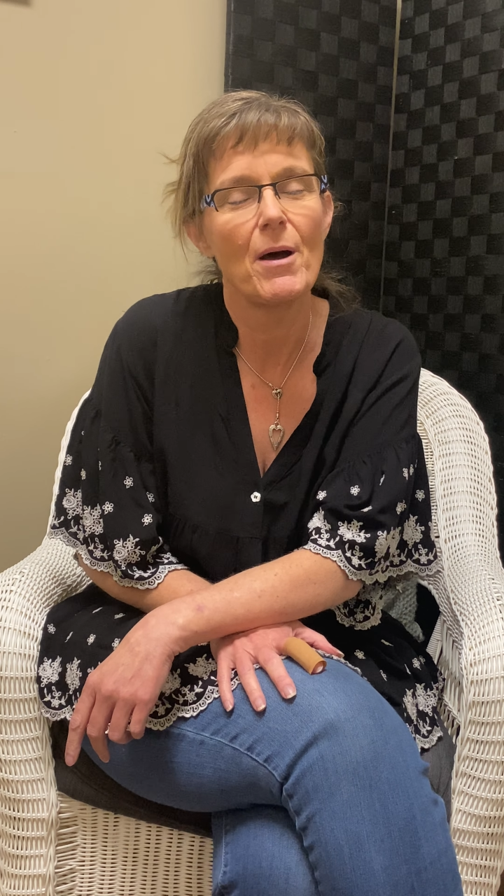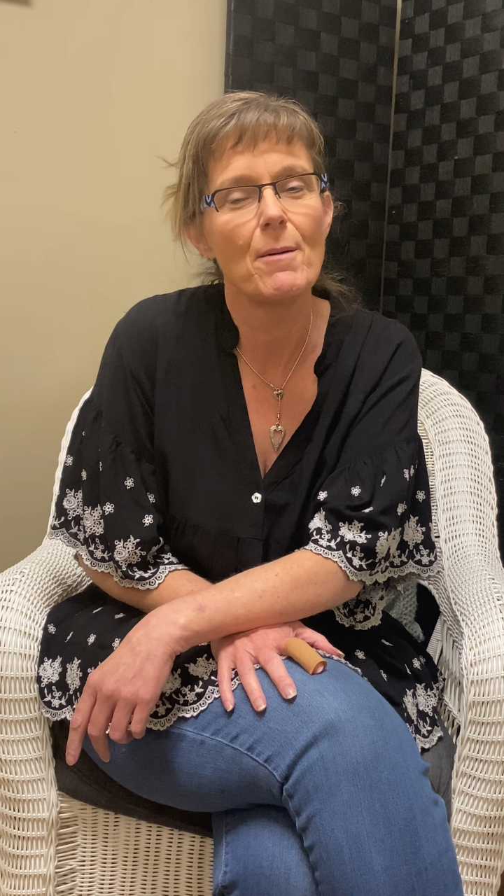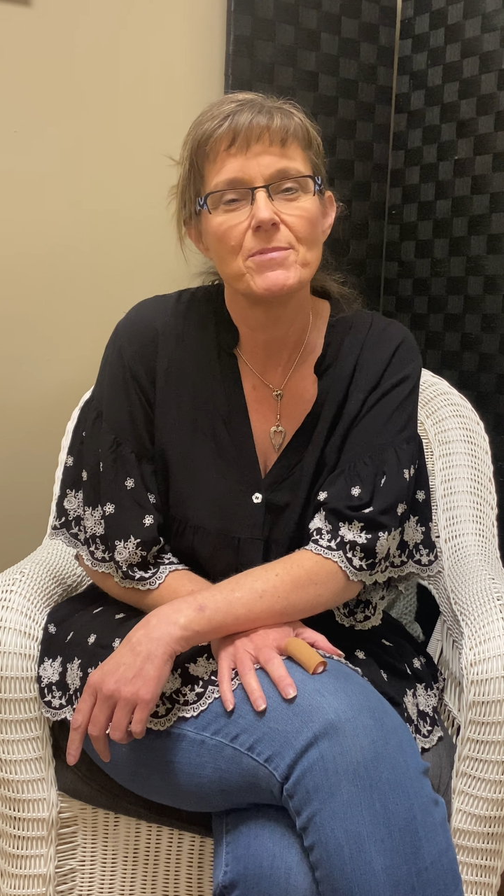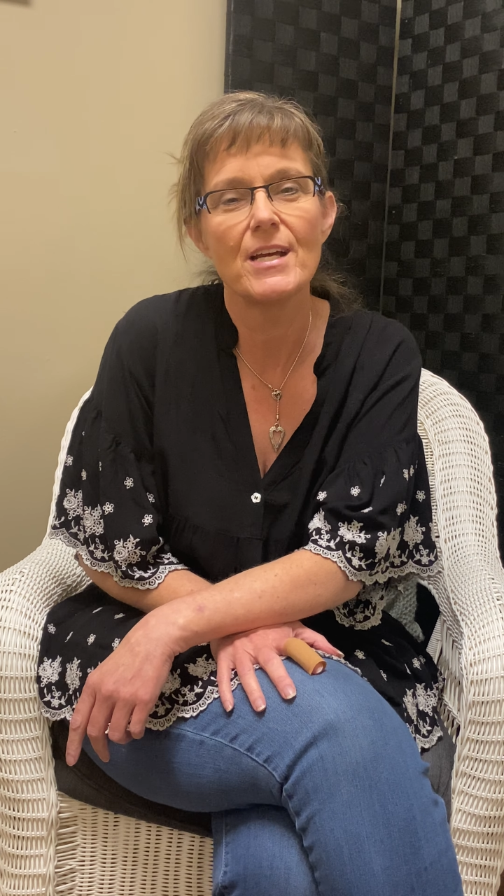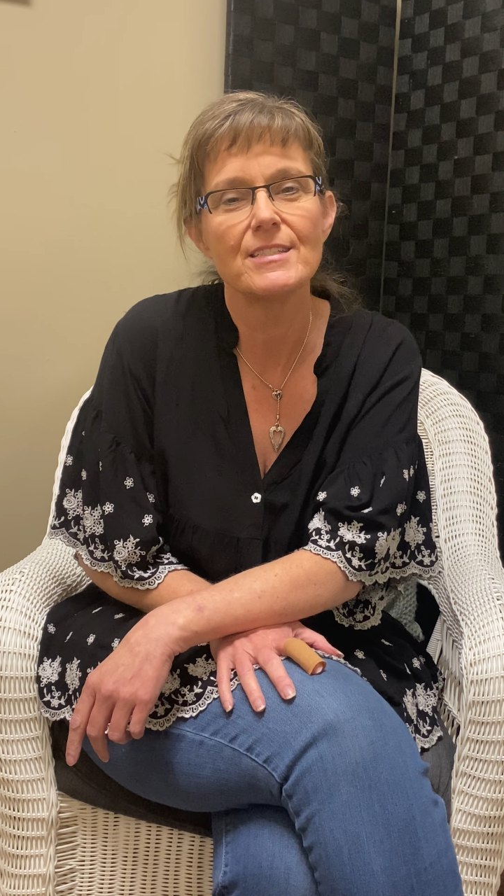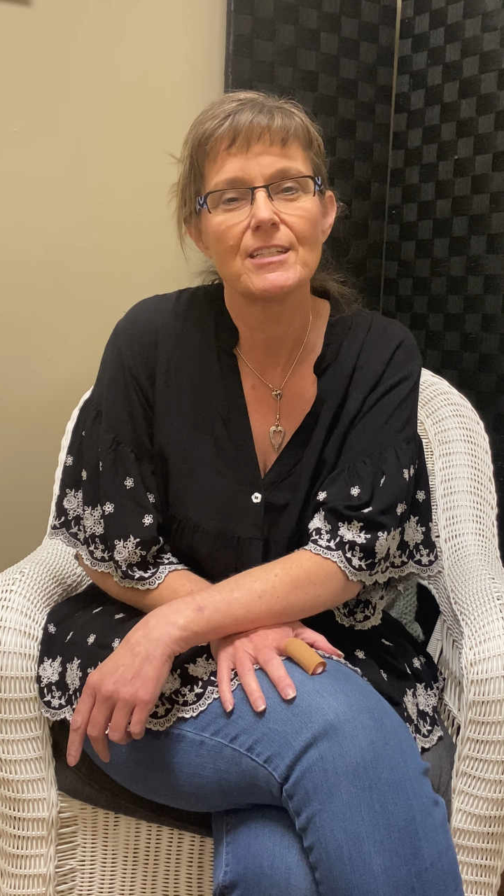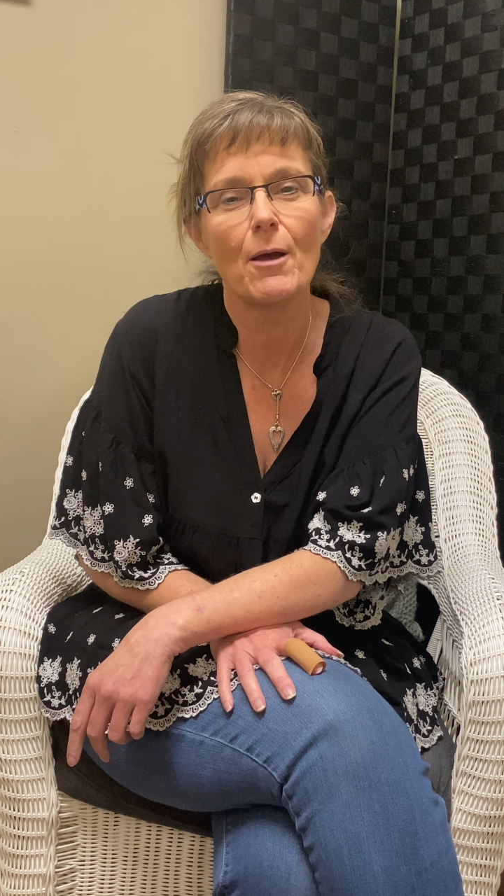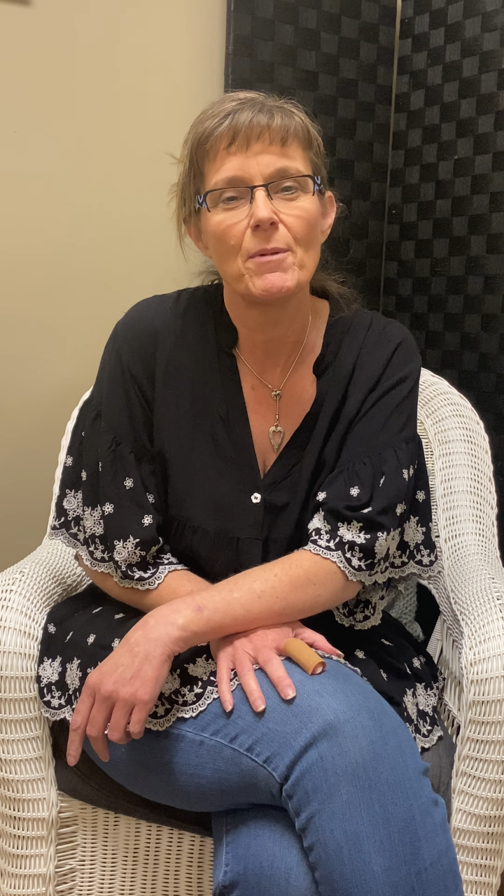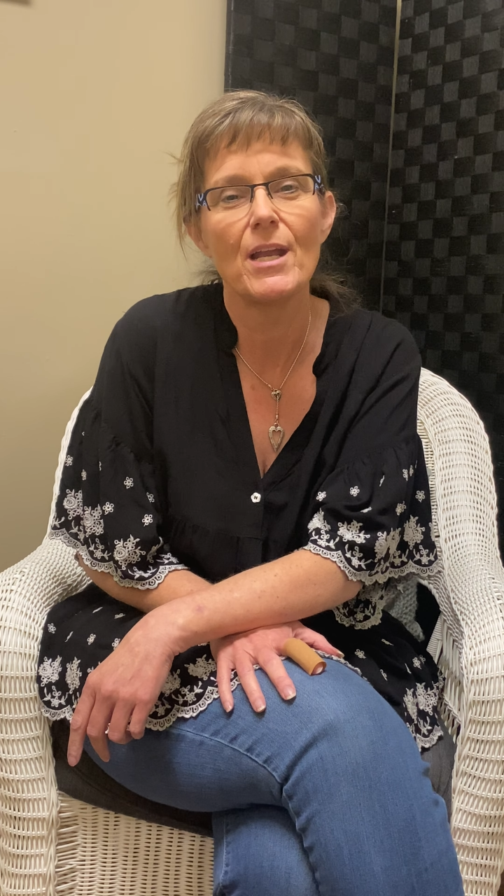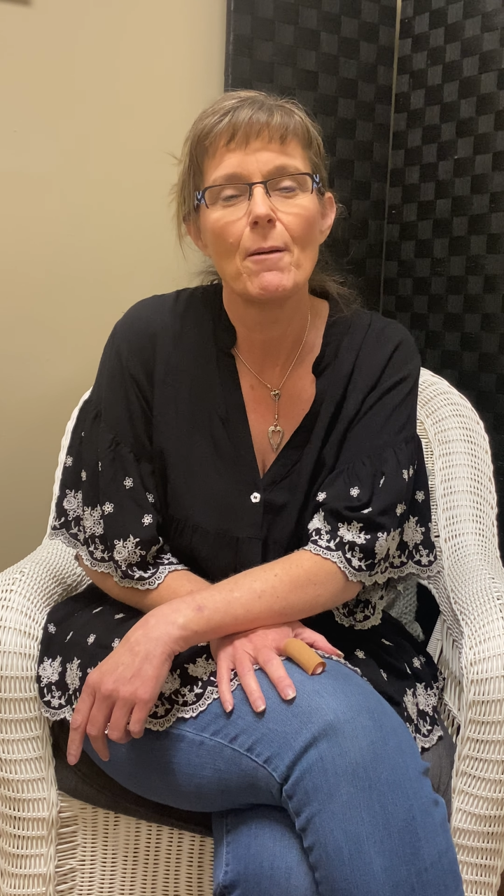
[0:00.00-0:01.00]
updates
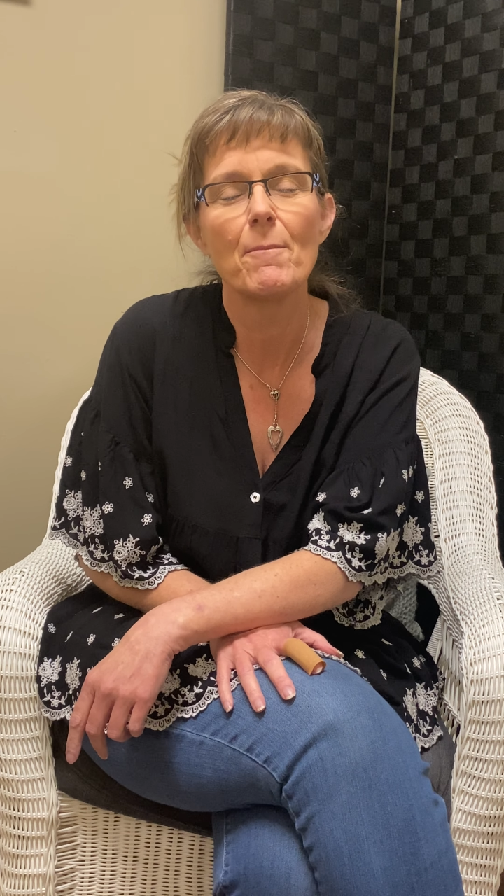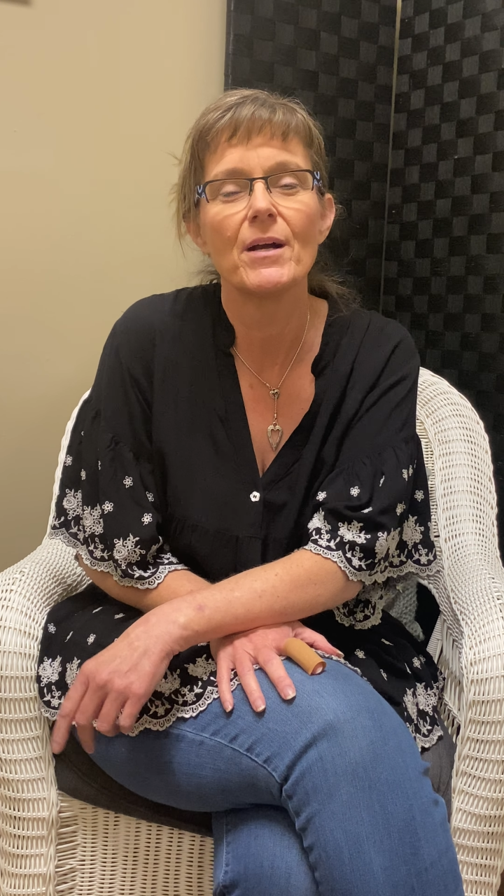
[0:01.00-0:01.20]
coming up,